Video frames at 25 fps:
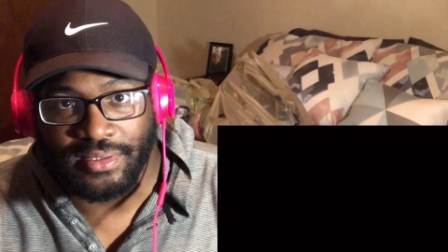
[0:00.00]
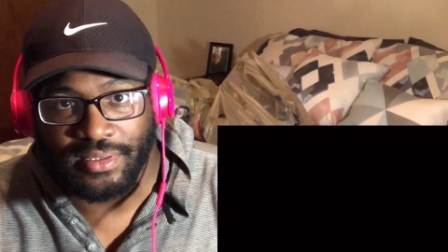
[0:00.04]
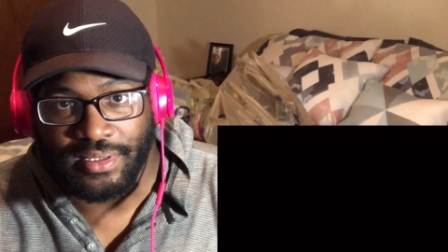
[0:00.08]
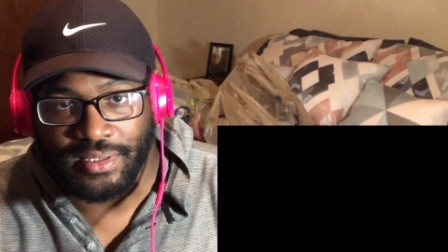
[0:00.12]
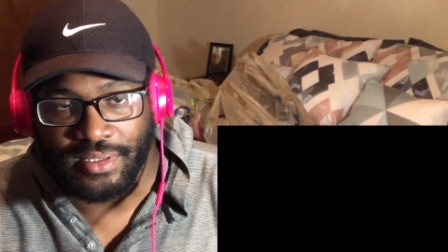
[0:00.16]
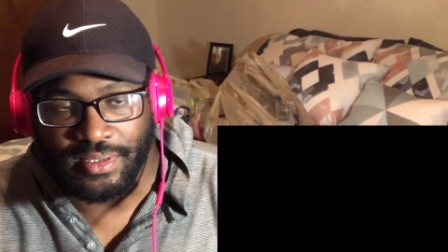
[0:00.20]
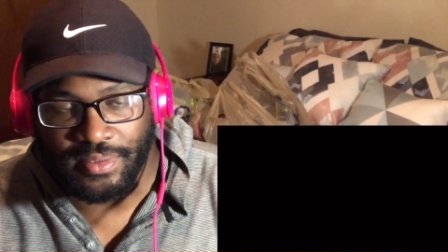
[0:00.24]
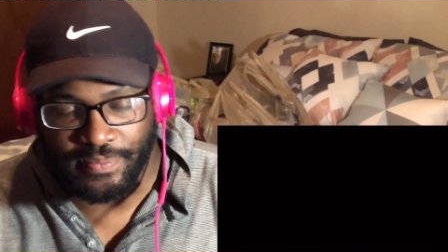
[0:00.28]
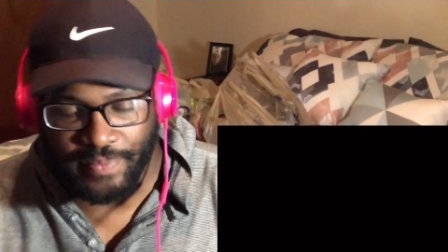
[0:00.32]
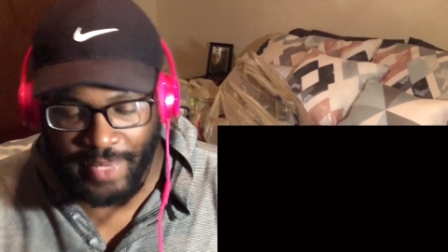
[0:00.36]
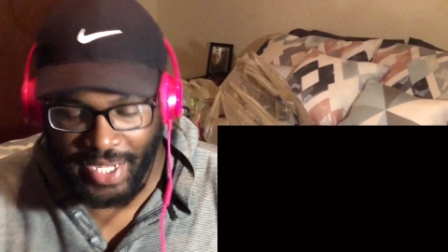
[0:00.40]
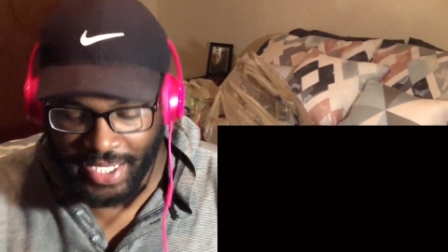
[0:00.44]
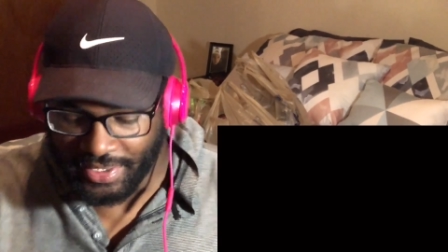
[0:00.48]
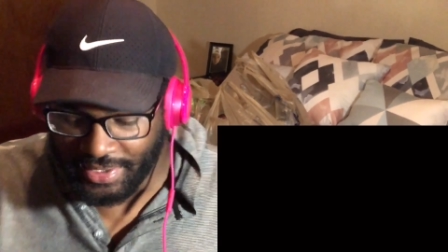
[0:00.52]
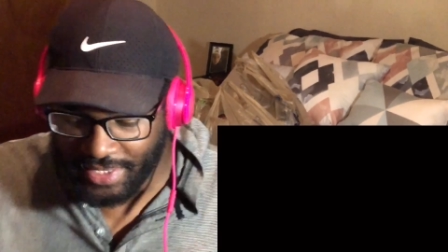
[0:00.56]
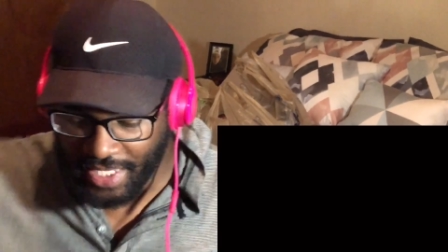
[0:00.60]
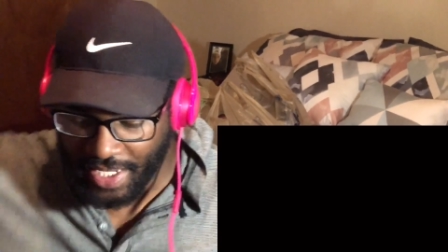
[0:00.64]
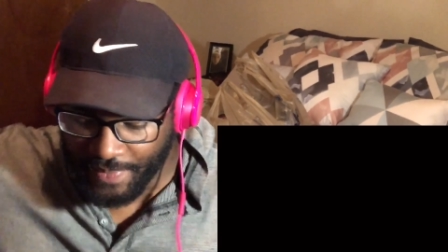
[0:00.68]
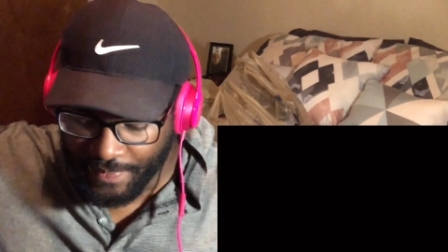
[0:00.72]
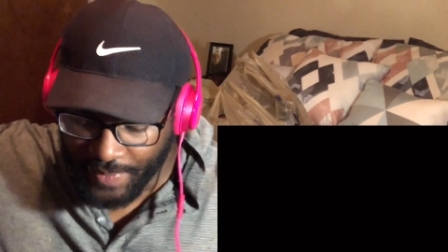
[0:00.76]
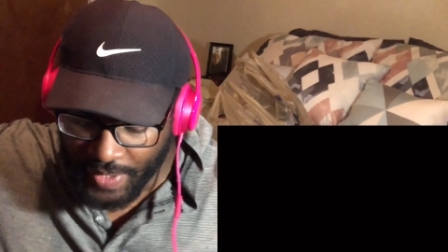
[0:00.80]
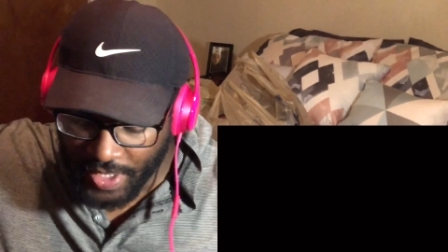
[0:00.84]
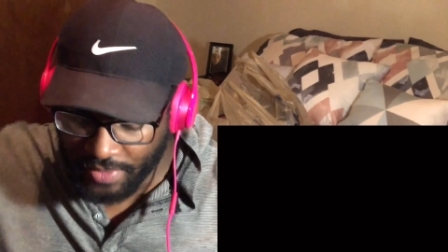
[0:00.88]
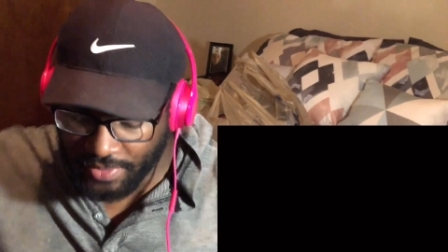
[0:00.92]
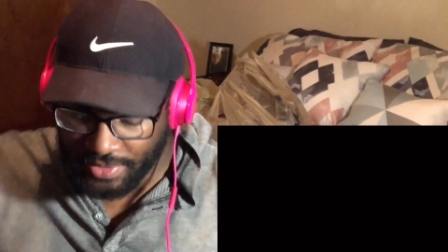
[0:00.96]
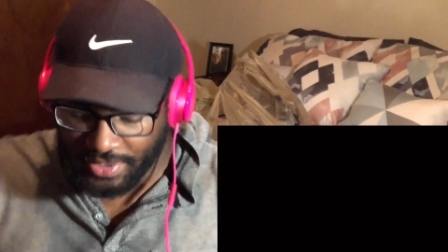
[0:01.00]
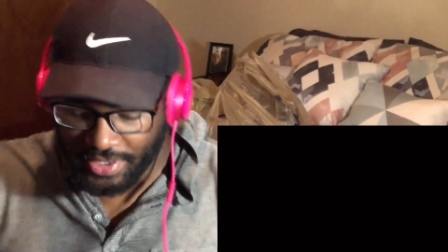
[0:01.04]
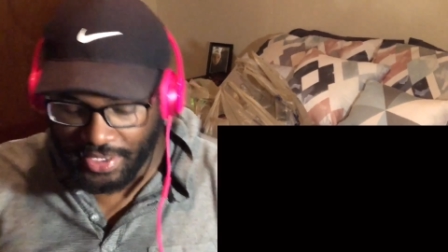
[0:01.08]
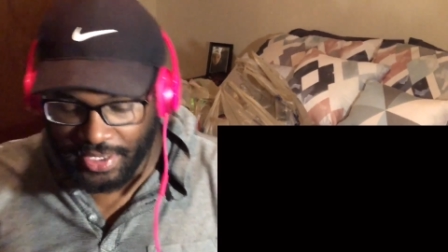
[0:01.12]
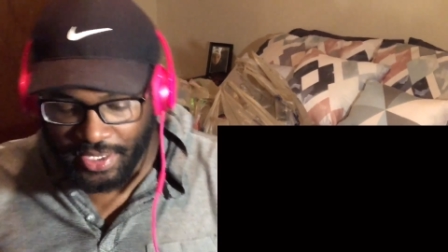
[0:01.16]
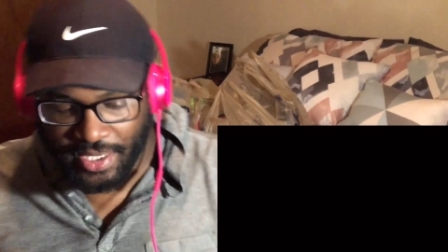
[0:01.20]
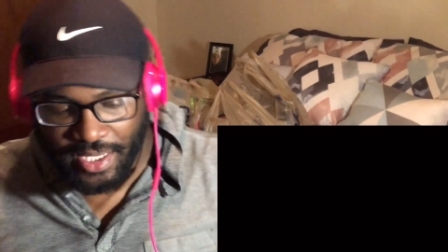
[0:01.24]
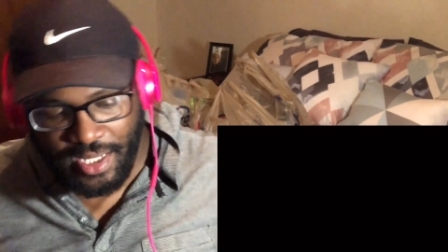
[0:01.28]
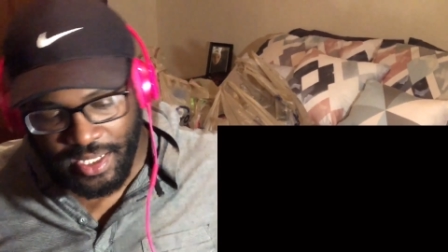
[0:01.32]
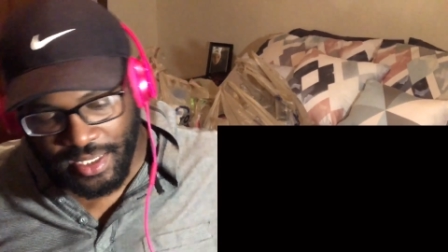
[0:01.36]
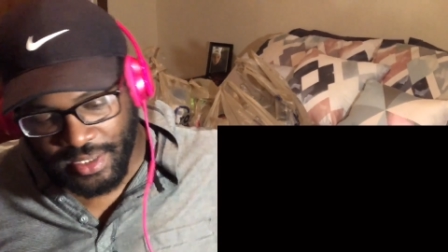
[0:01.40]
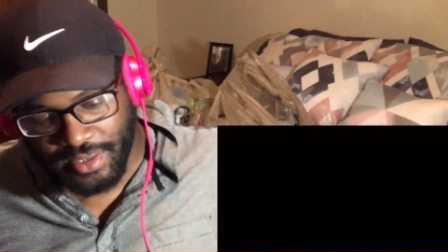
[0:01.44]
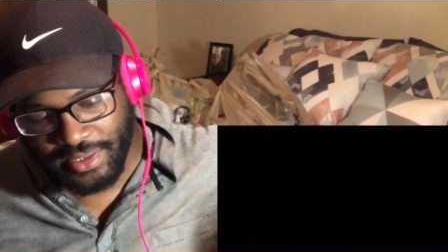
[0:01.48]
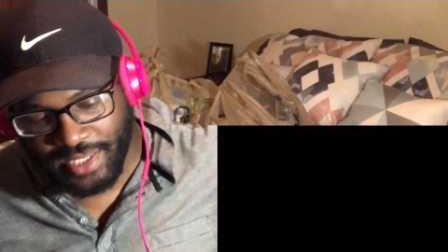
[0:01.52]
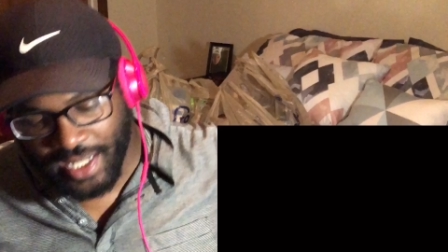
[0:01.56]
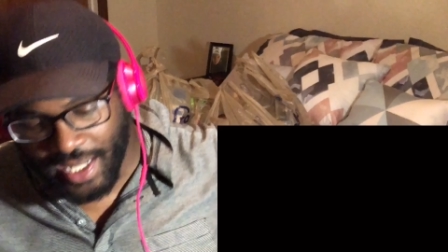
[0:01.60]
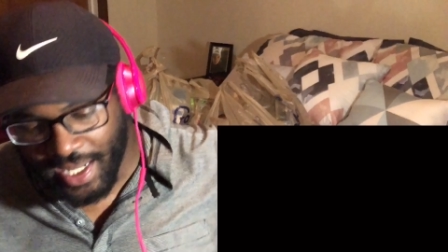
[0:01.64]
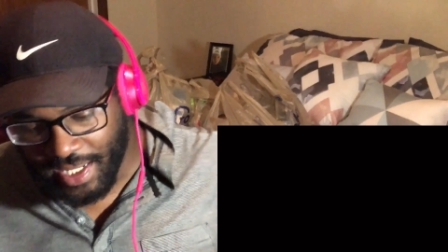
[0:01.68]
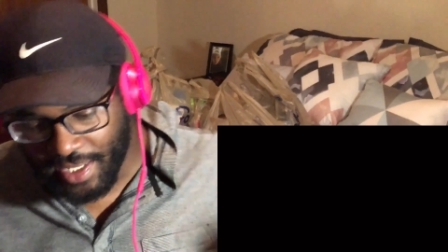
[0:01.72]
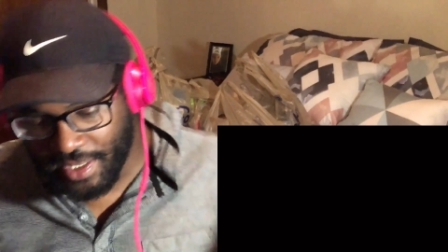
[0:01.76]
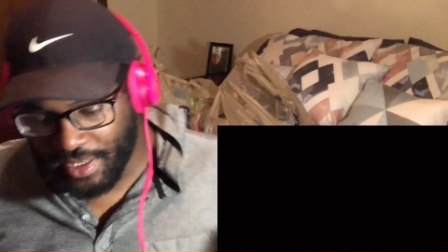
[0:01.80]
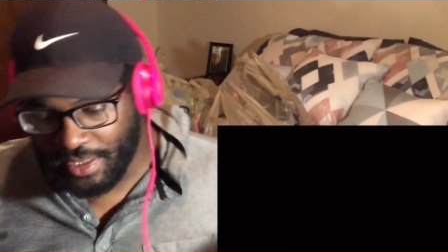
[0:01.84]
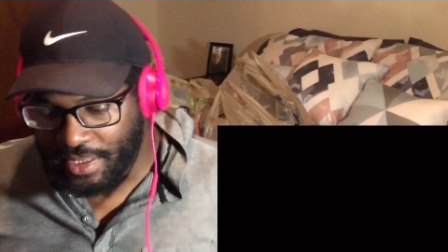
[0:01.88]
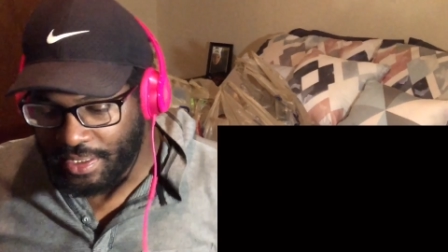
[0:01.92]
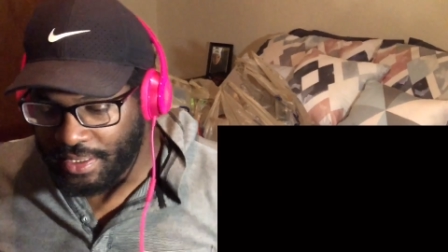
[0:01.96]
Make that music that
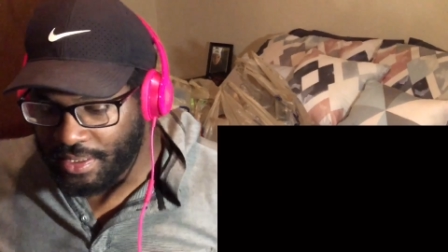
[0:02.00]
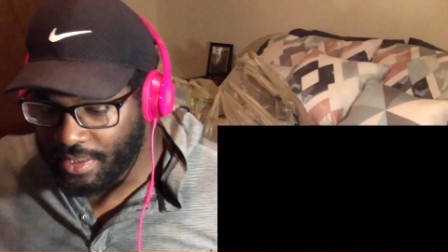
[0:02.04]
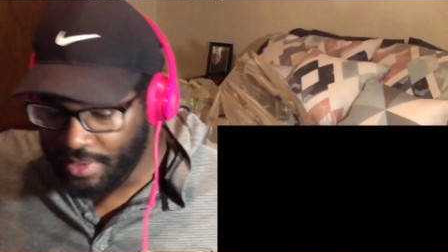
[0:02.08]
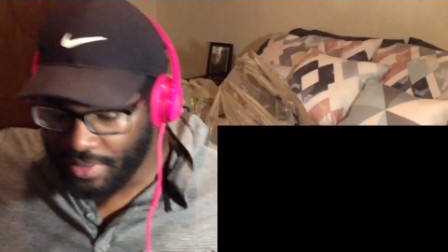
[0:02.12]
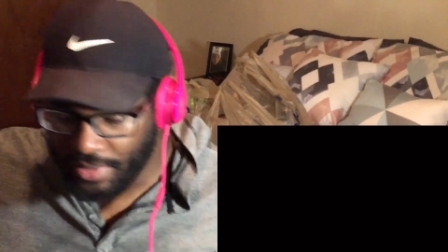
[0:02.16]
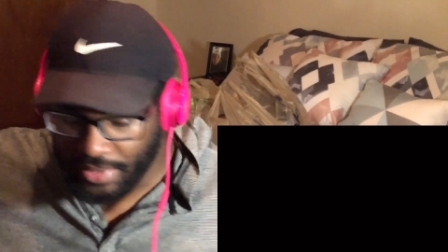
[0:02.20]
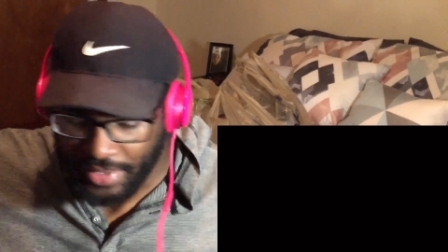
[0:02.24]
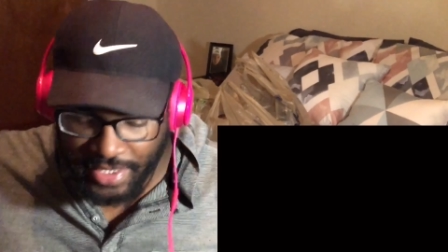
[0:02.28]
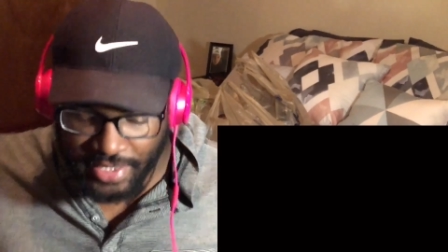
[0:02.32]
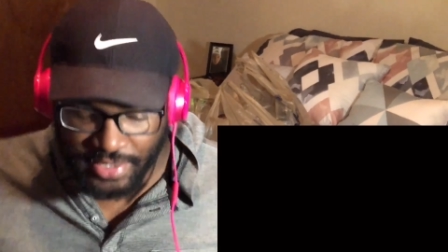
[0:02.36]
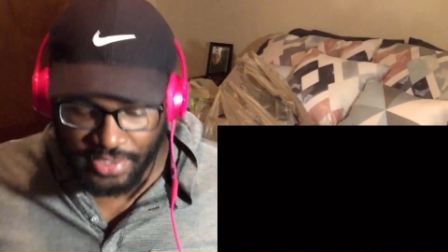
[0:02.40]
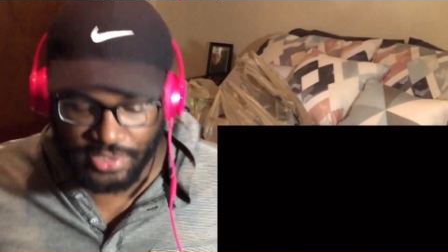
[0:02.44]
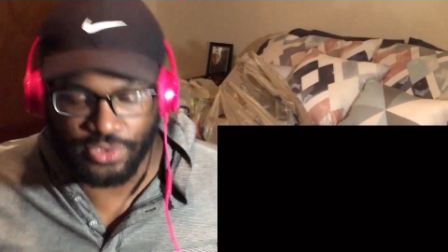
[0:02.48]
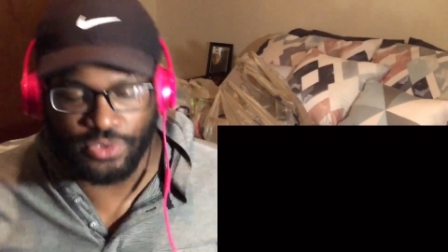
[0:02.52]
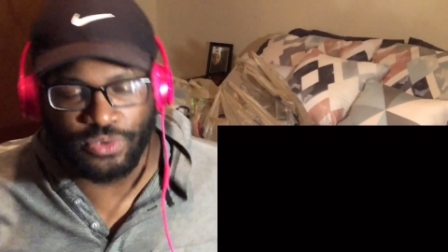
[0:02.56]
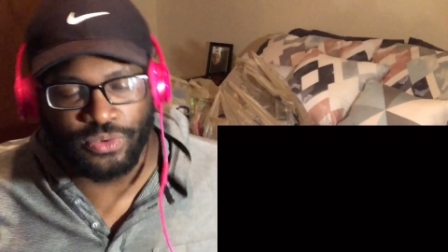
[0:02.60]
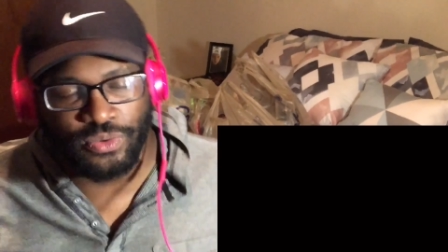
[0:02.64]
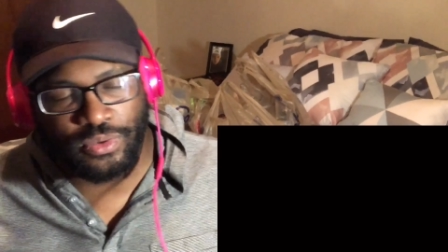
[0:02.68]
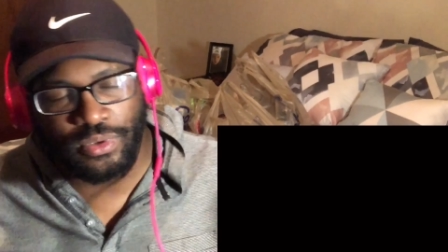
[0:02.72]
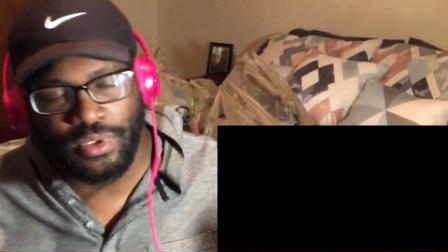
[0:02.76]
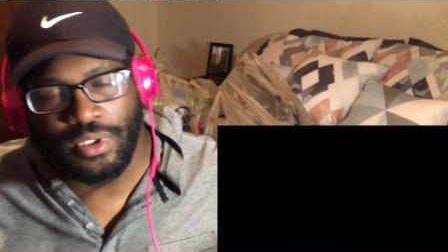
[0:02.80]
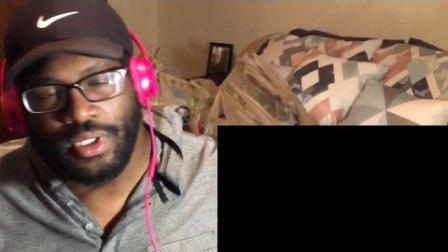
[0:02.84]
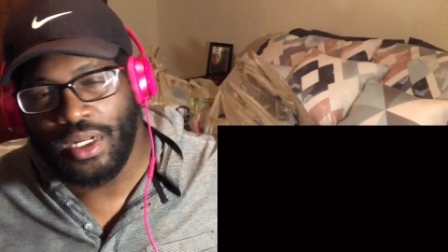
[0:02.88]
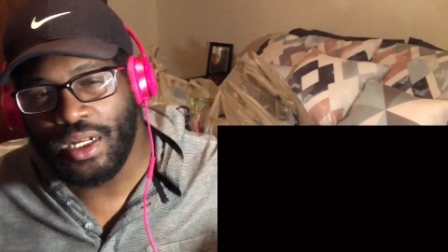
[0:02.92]
get you,